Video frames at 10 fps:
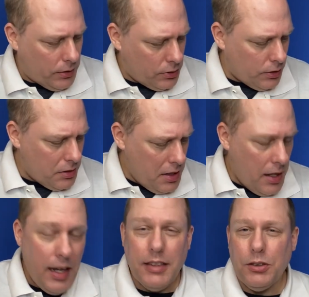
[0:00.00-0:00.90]
So,
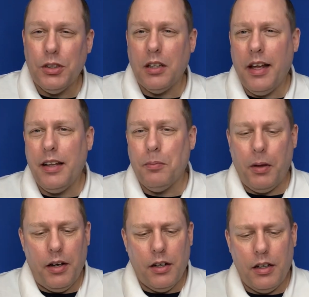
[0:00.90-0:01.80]
as an ukulele
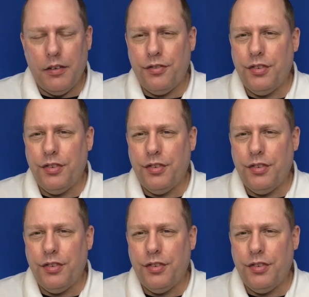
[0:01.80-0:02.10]
player, if,